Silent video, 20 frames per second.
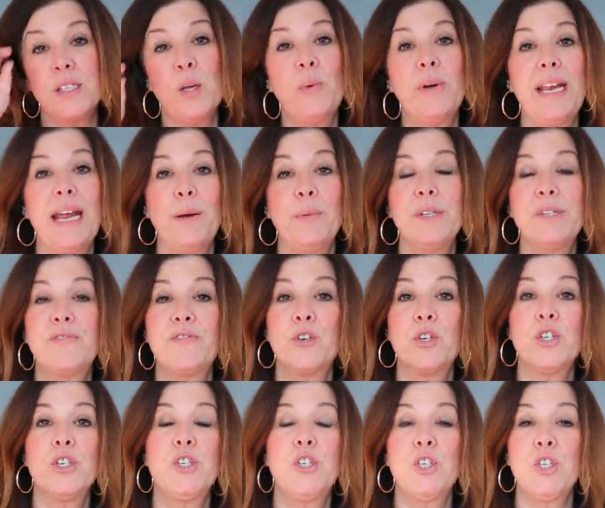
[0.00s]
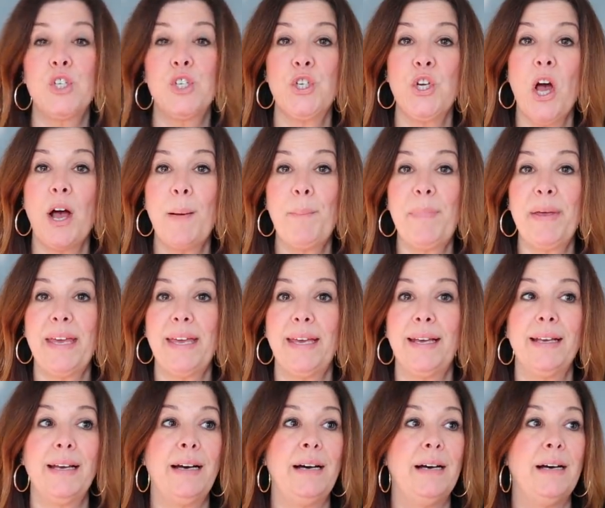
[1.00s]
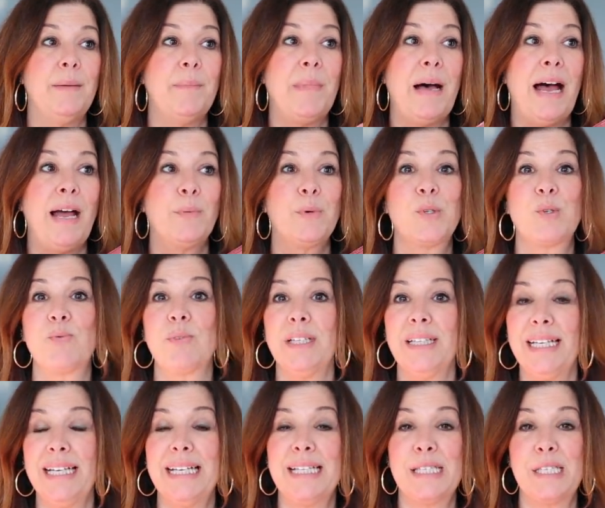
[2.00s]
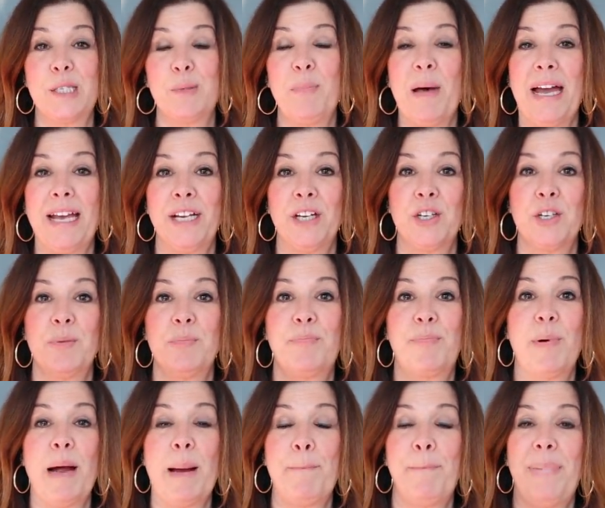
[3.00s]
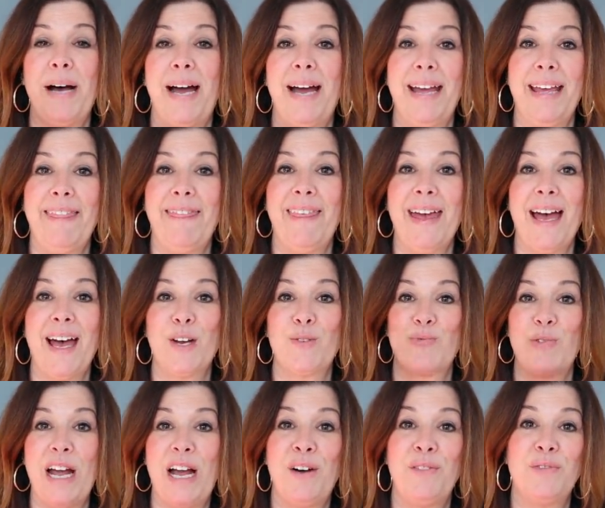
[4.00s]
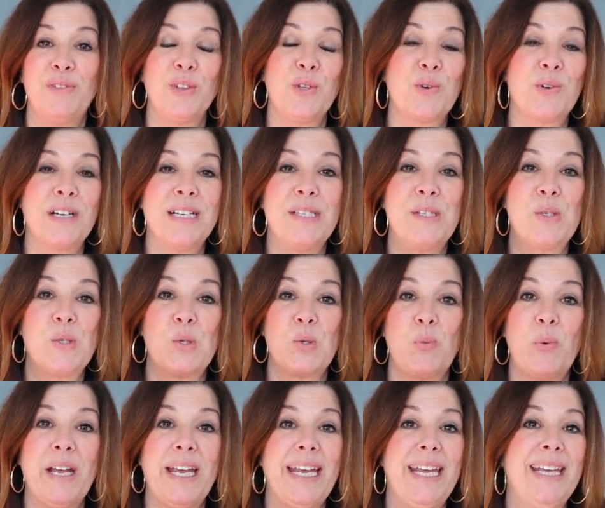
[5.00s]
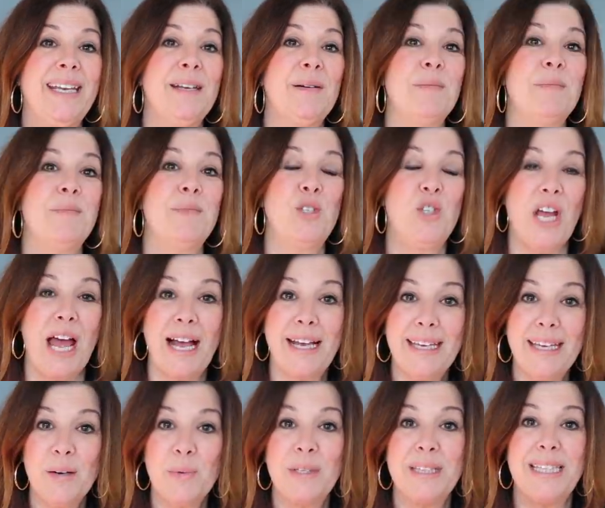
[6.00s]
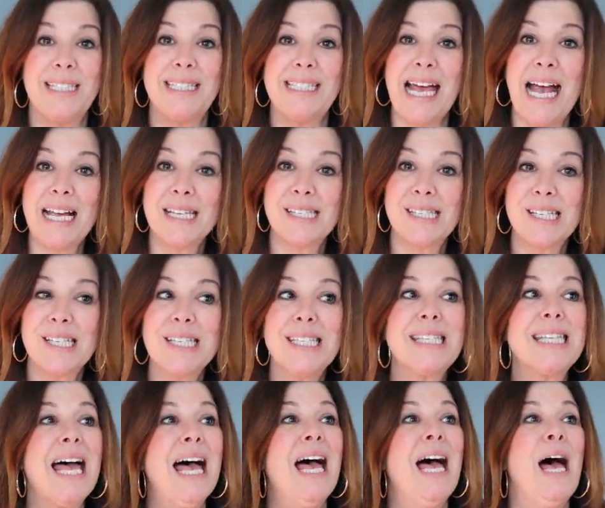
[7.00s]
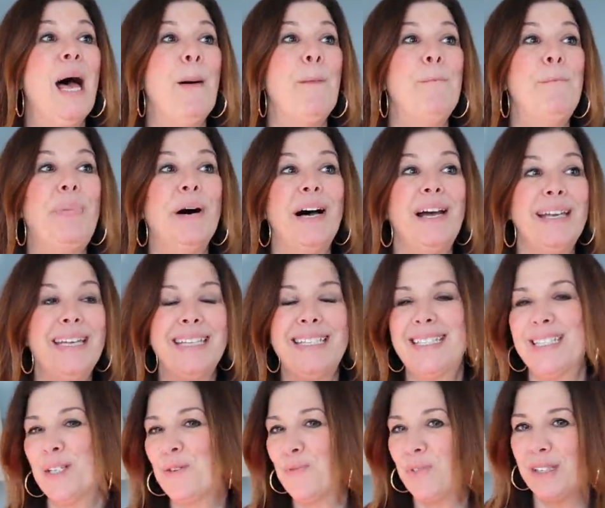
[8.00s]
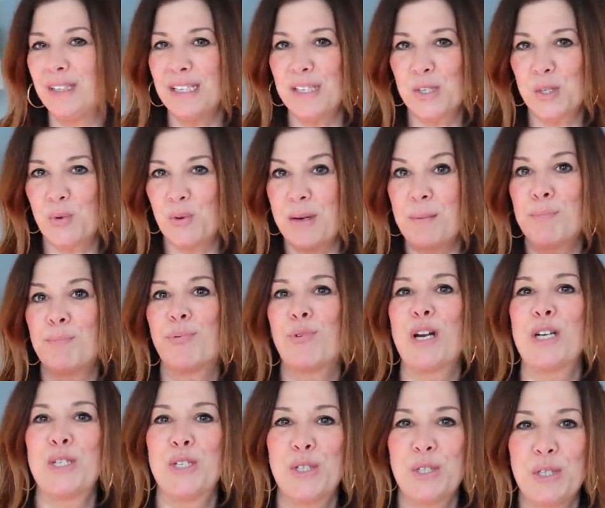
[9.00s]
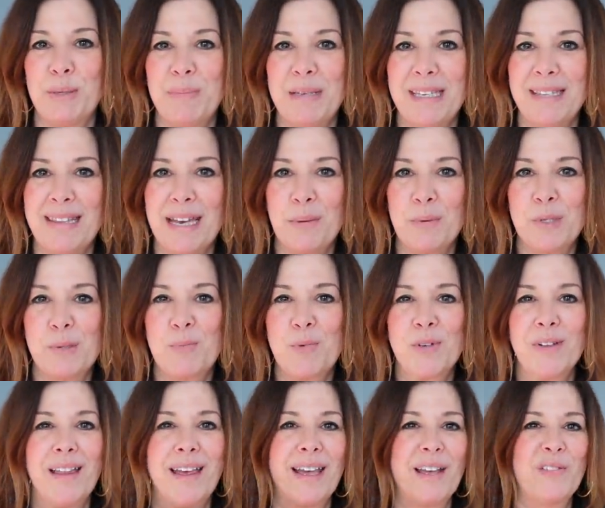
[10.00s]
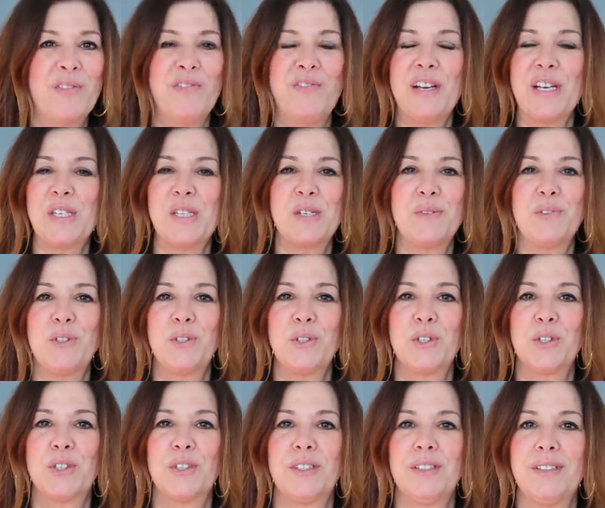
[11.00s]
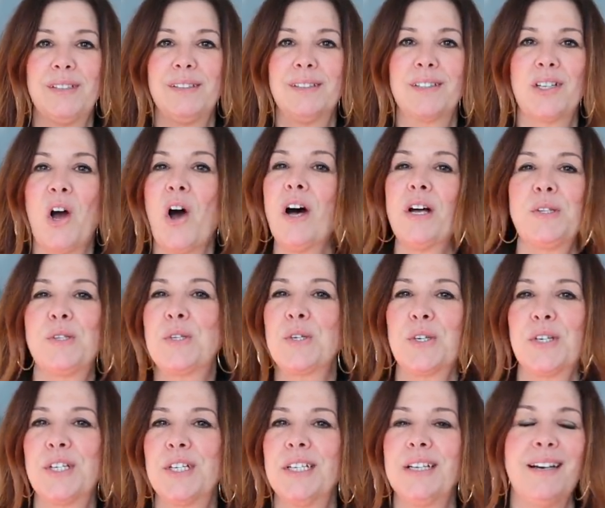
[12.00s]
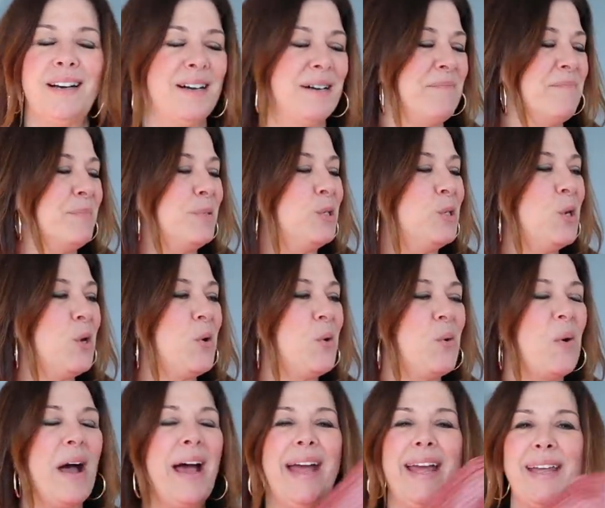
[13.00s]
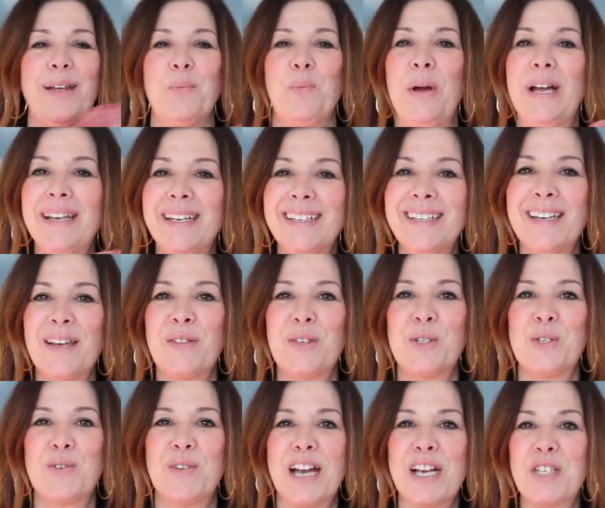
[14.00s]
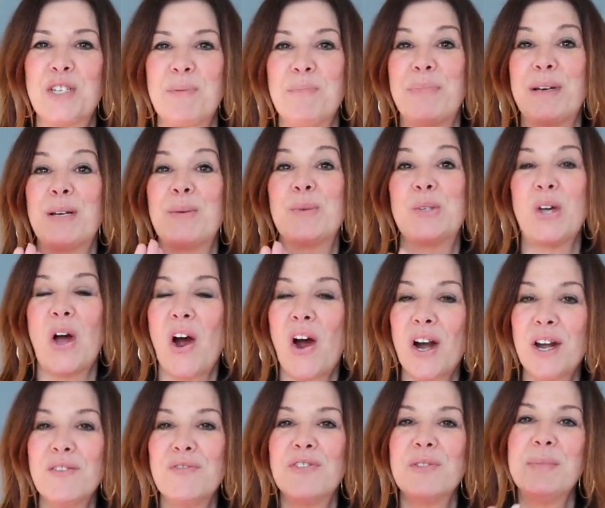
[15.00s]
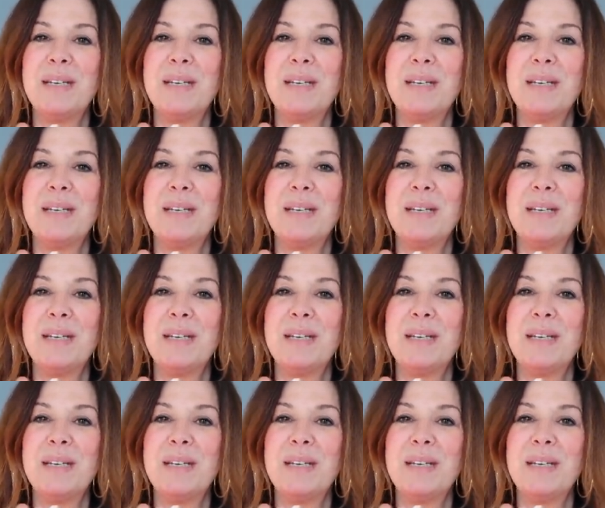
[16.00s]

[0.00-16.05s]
So when I was first shopping, I was really inspired by that Ralph Lauren suede jacket with the tassels, but it didn't really scream brunch to me. That was more like festival girl, concert. So I went in another direction, but it was hard for